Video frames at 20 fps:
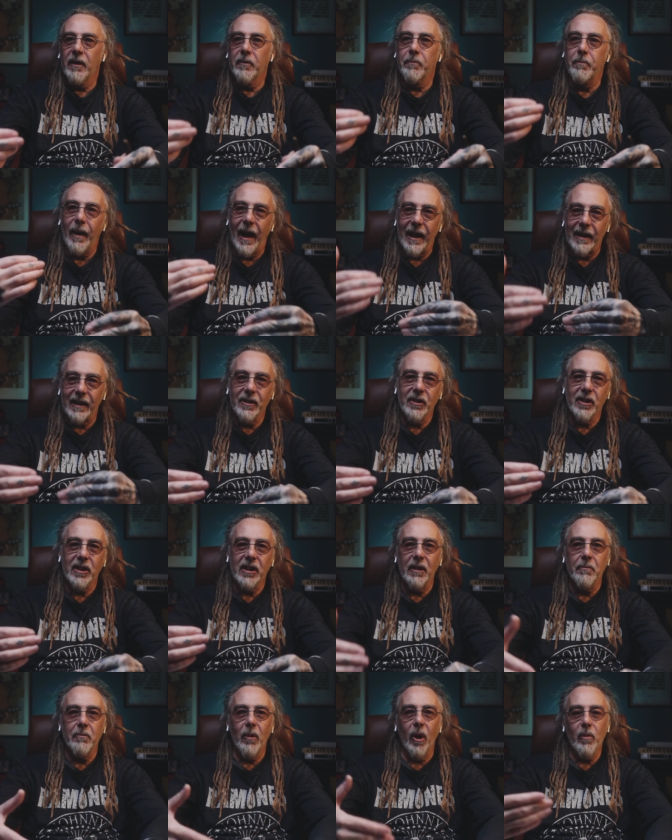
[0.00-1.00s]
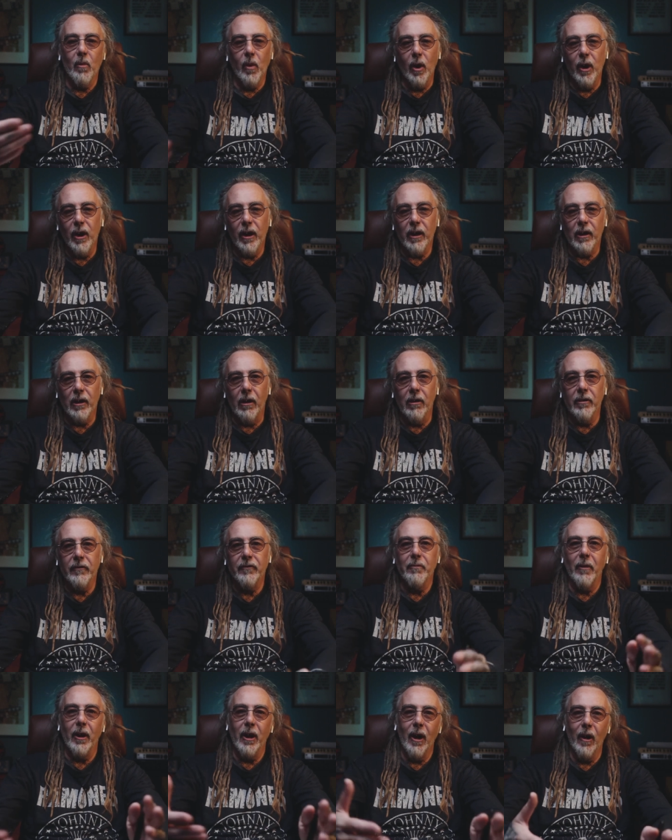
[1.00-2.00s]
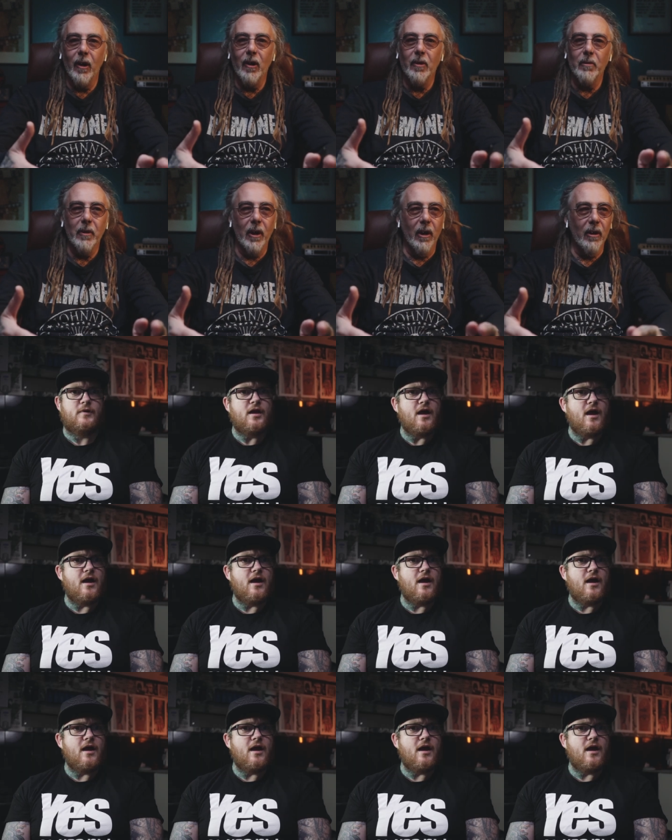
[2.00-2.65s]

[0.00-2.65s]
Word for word: balancing my work life, my home life,